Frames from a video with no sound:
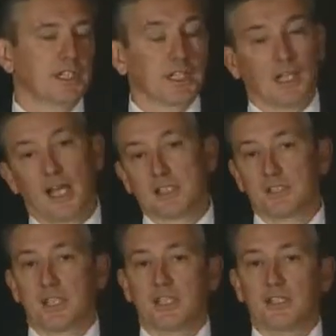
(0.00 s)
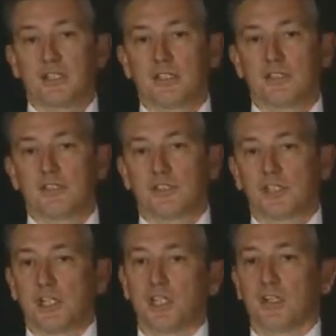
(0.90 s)
And the last day is the
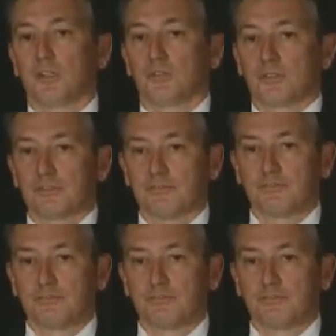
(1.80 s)
CEOs